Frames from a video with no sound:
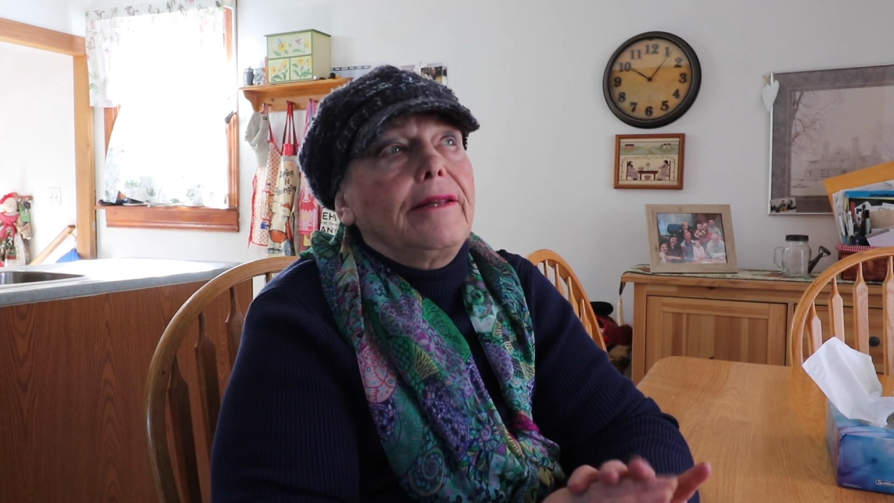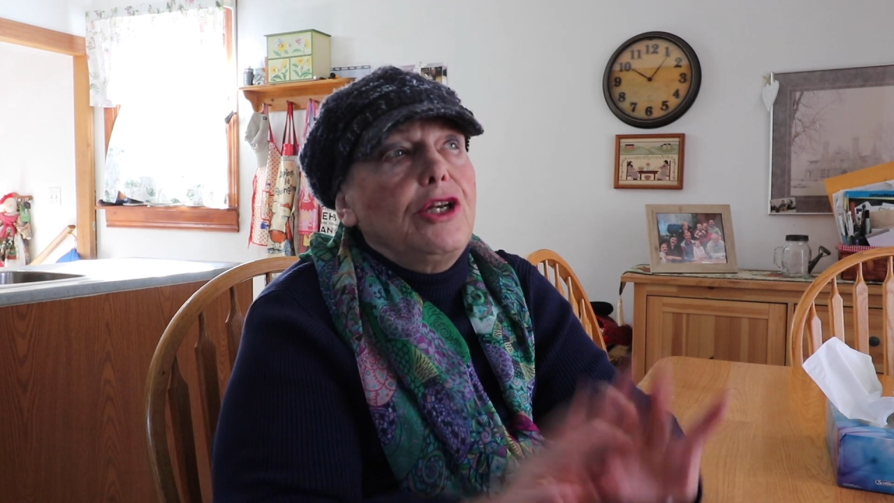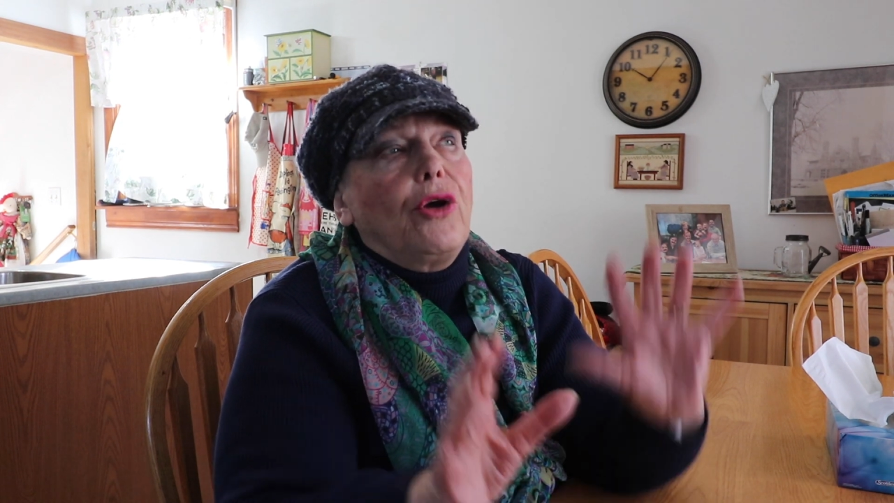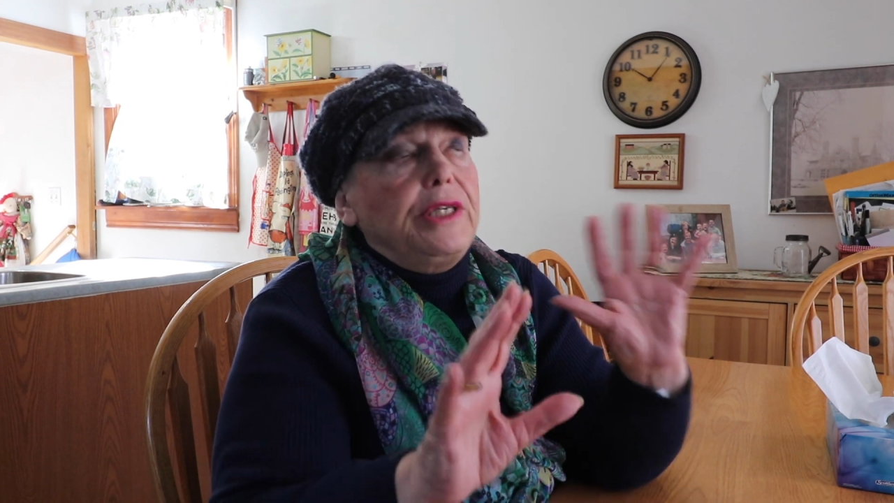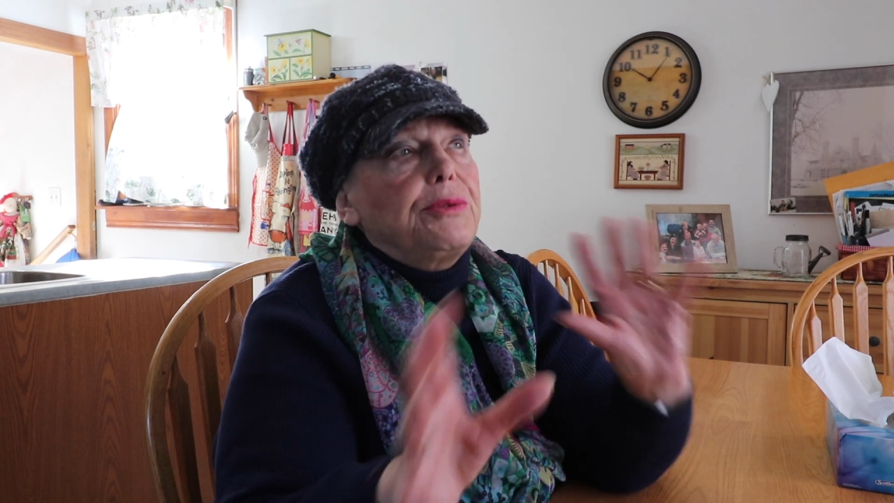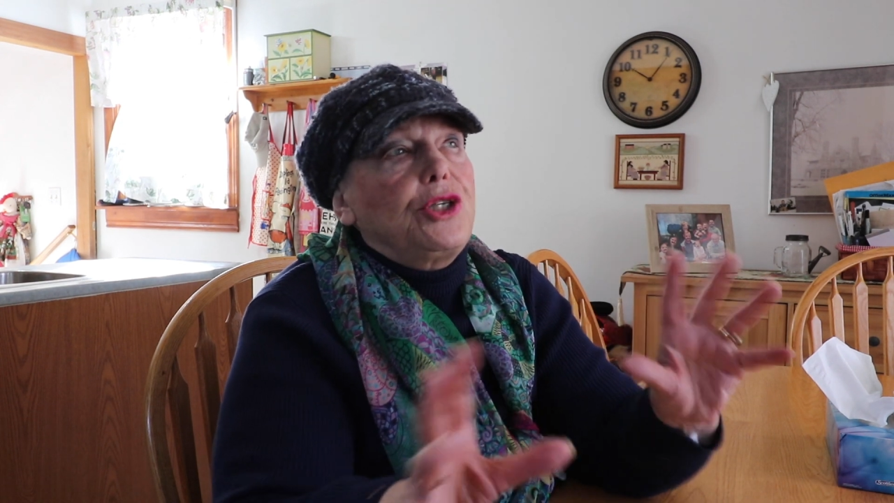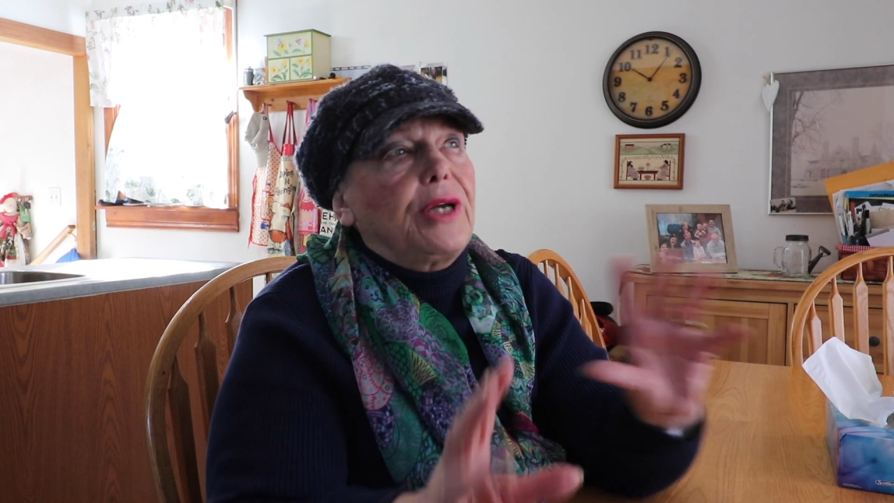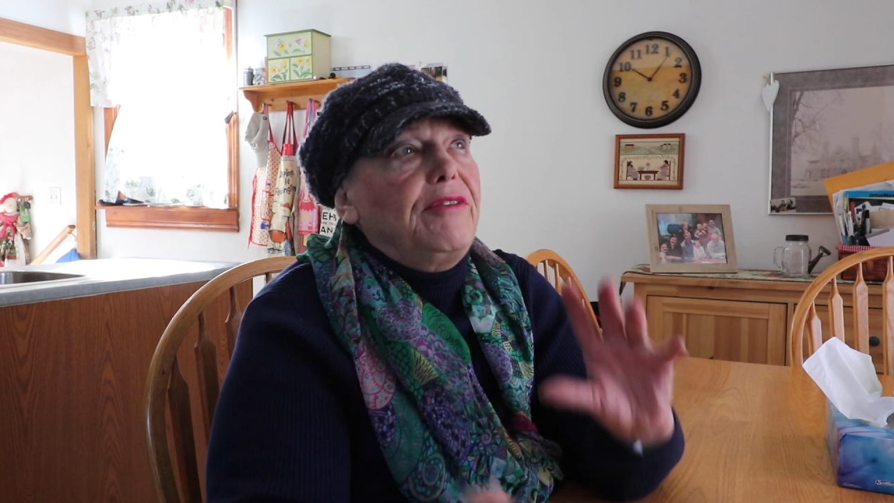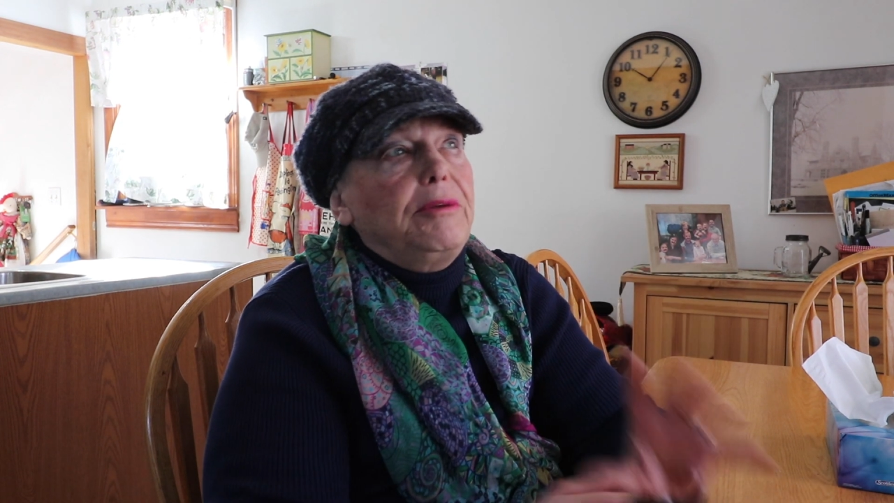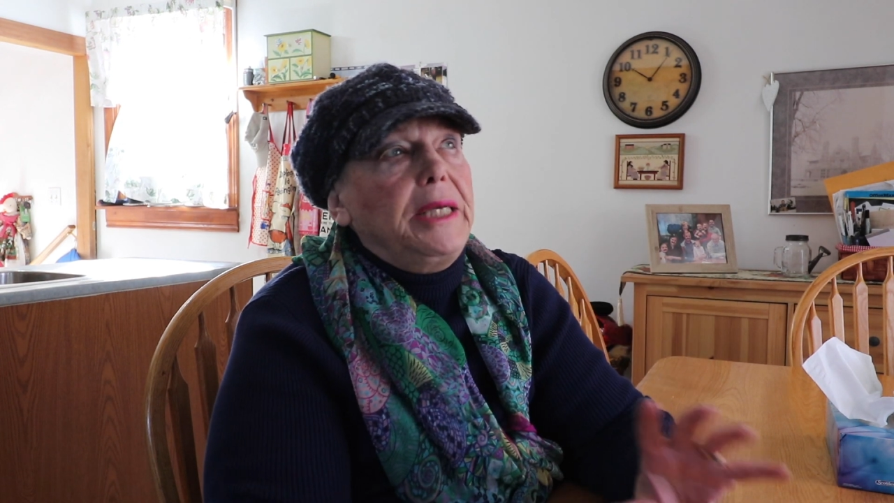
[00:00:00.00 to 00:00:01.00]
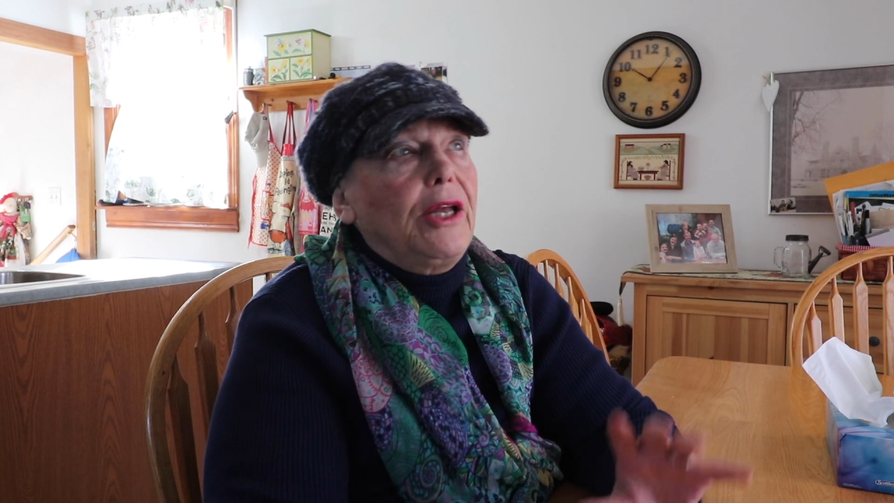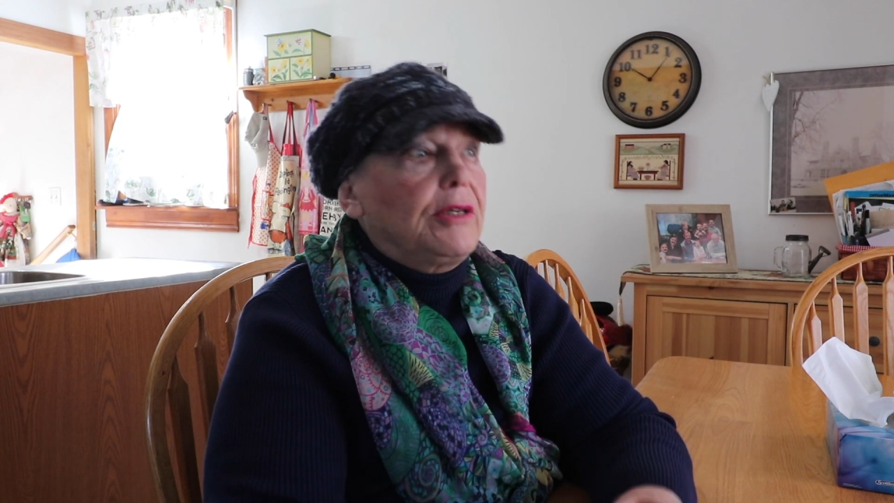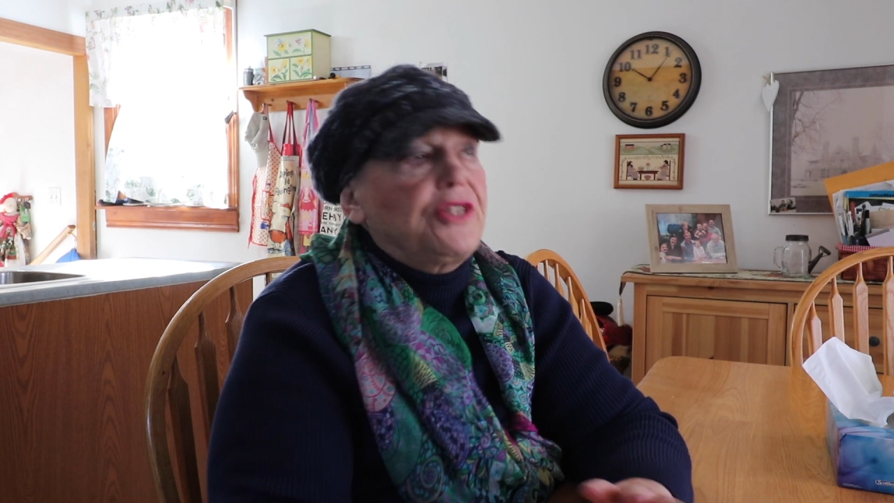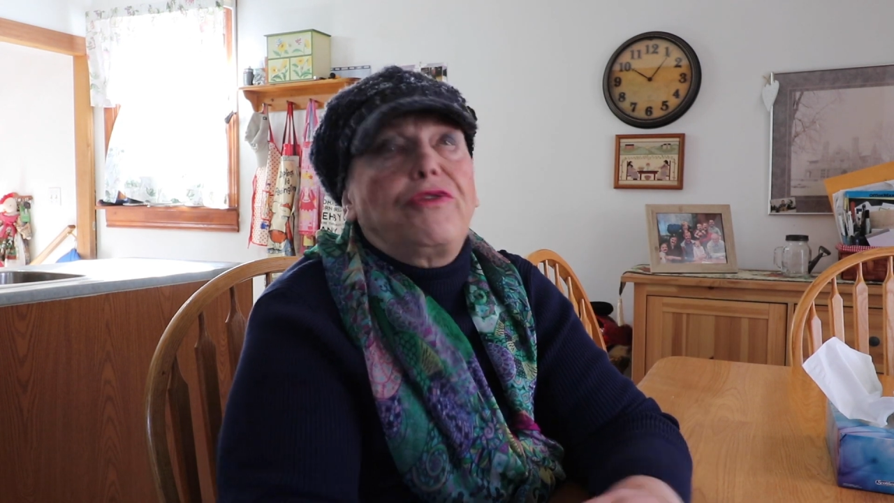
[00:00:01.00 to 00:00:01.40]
the noise was driving me nuts,